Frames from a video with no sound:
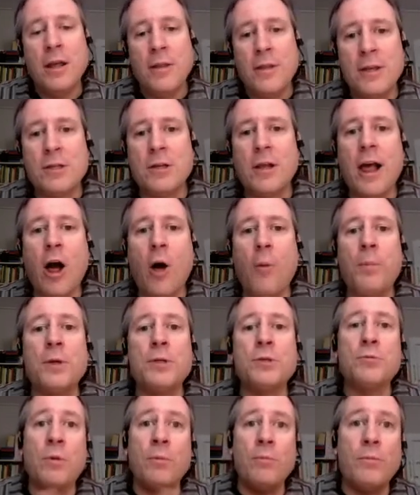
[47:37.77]
This will help
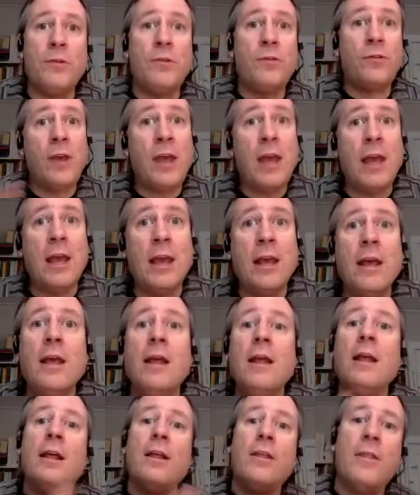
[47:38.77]
us see
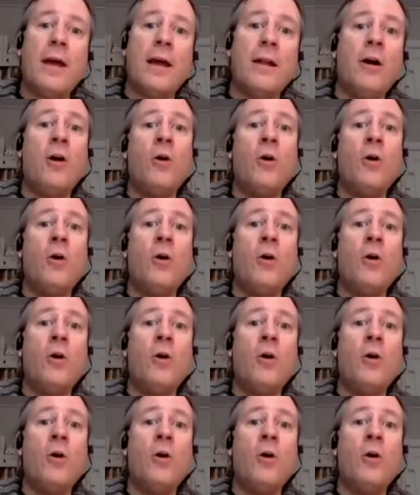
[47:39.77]
that,